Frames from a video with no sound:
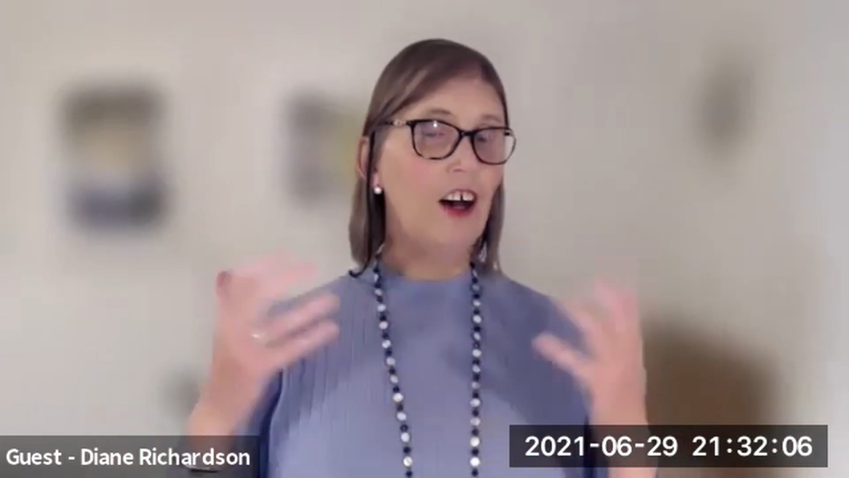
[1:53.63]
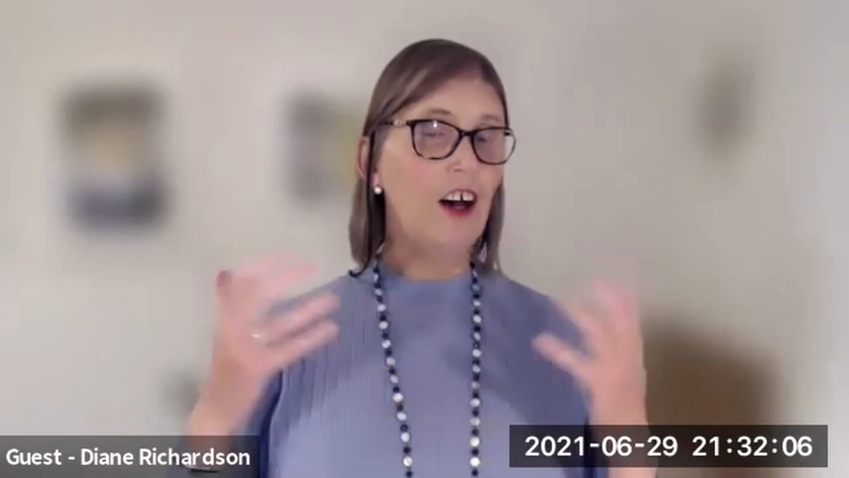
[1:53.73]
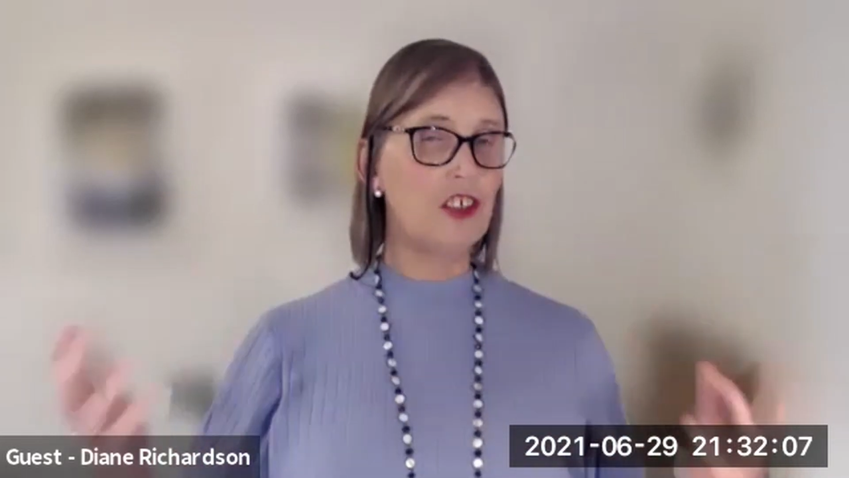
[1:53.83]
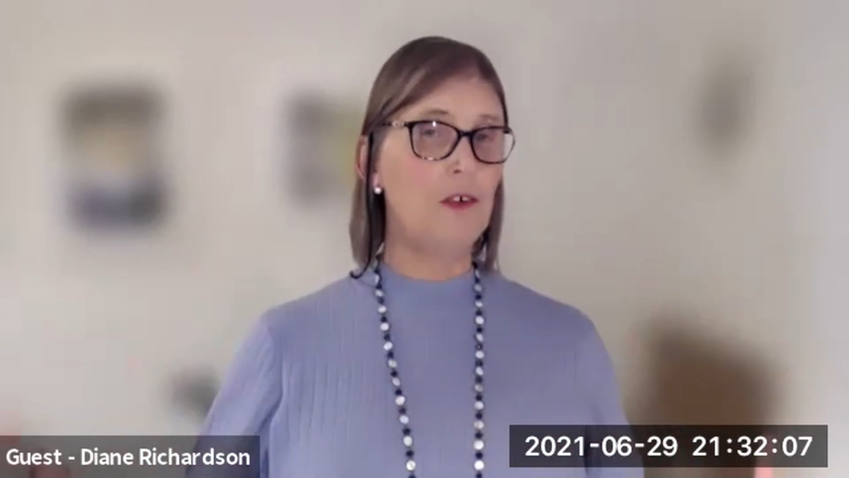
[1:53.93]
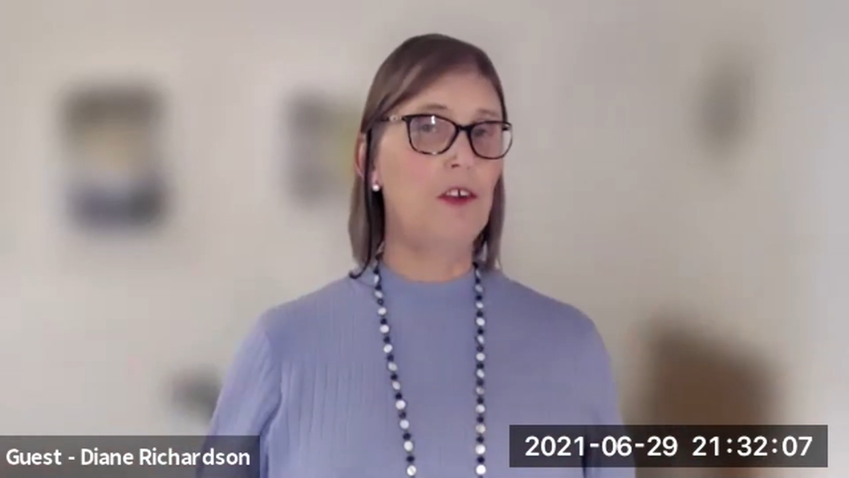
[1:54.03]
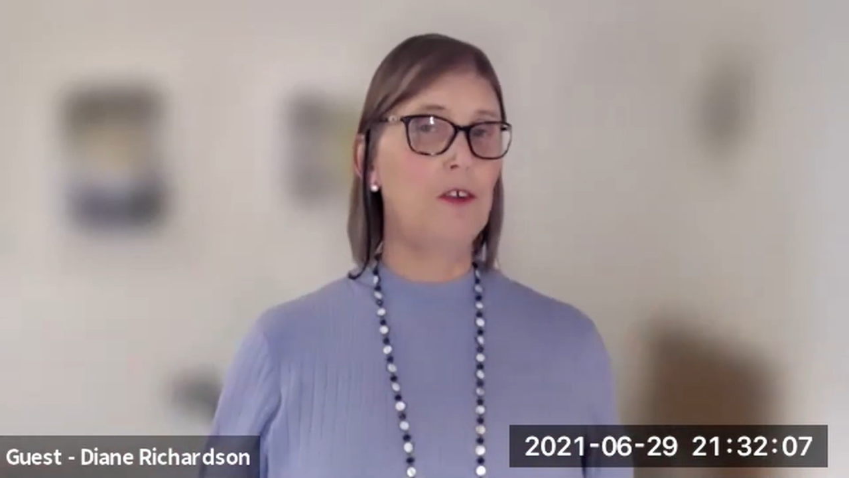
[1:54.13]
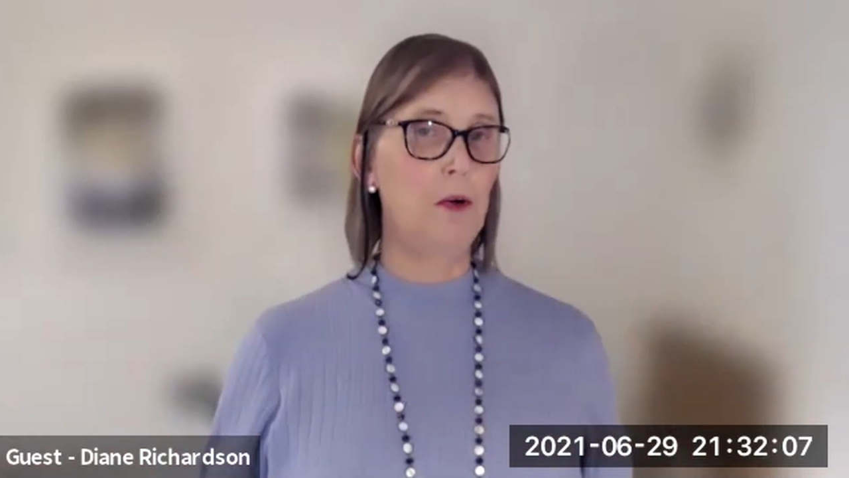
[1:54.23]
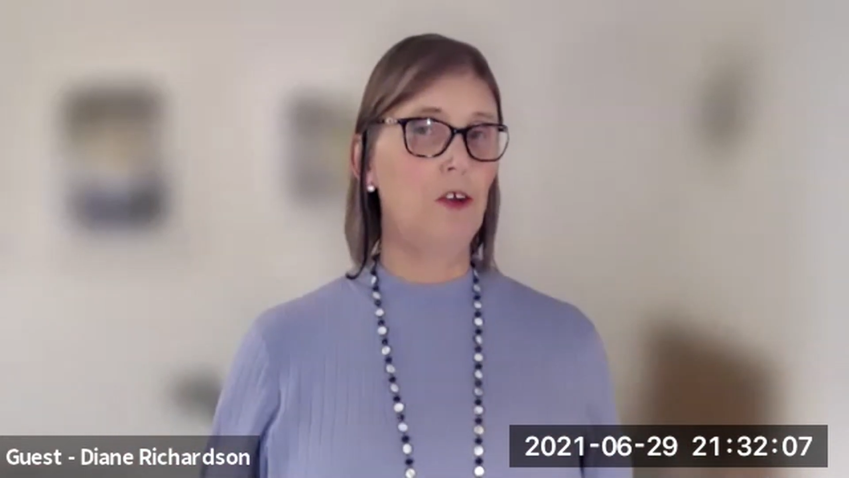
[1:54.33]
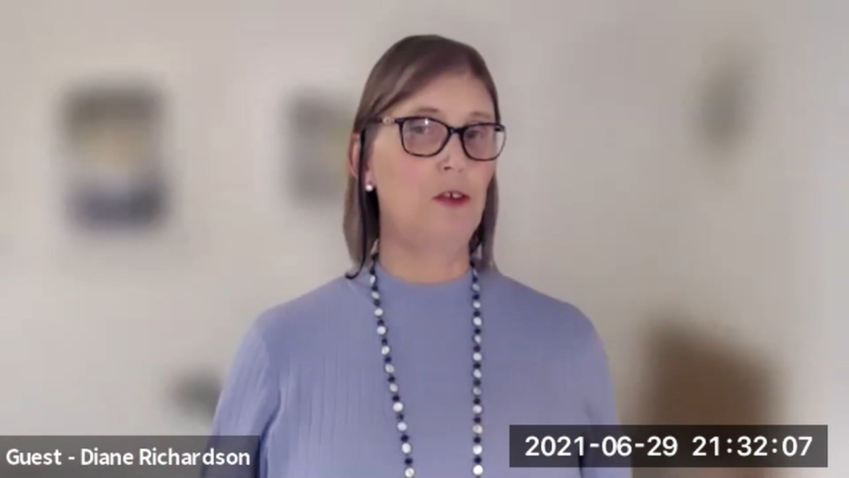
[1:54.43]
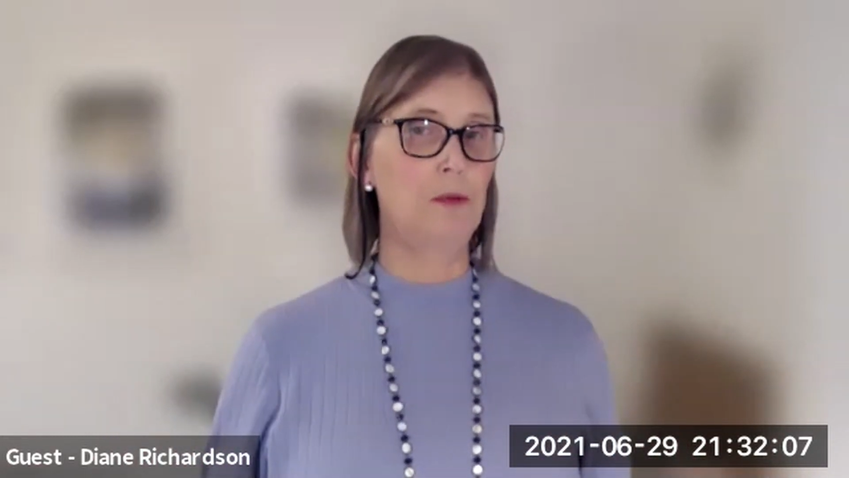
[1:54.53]
ask if it's
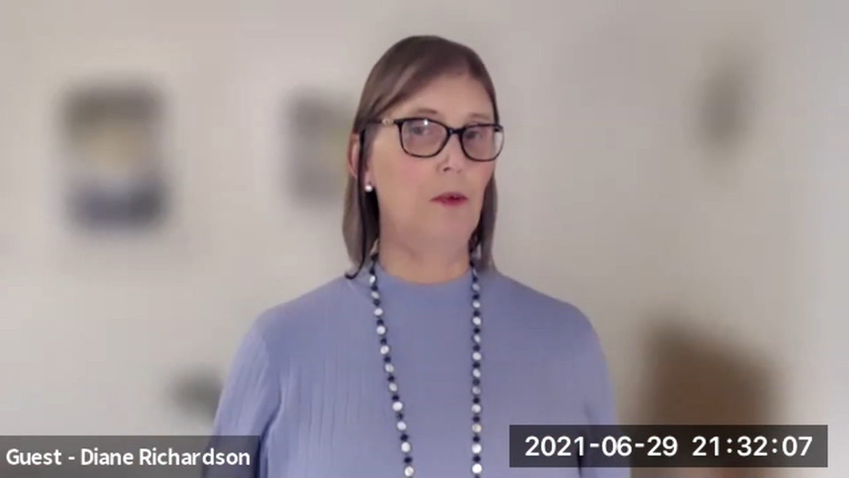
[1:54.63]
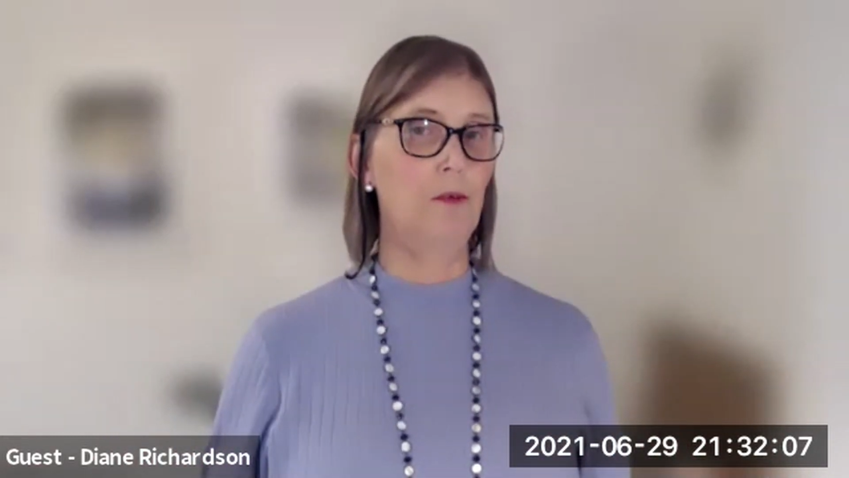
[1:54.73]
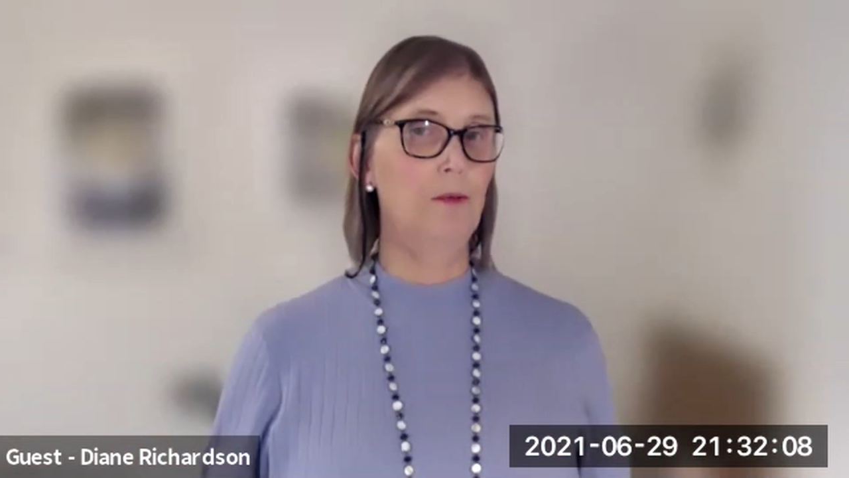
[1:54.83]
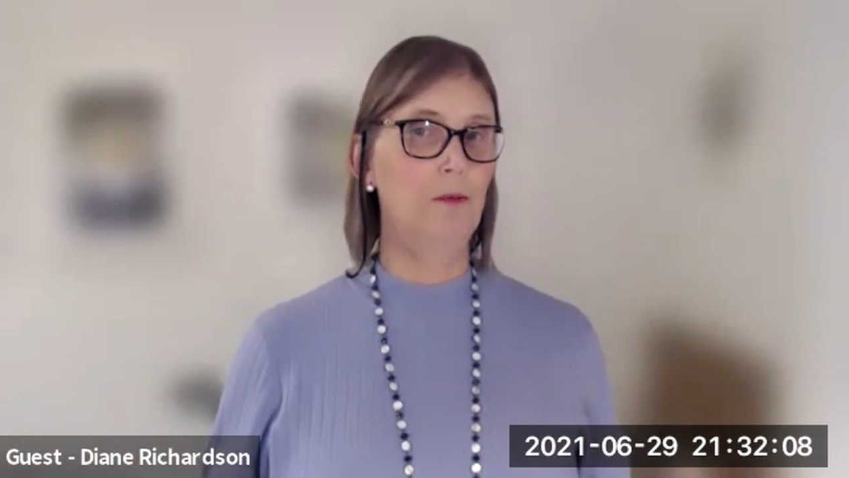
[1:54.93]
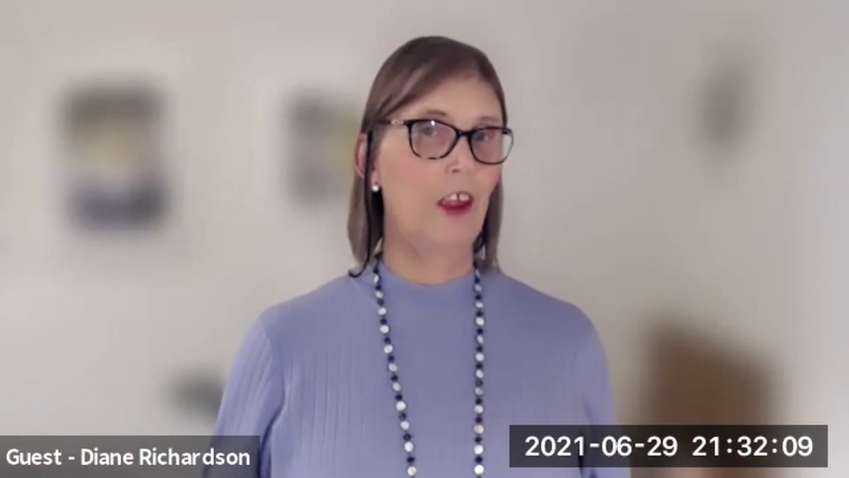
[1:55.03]
possible.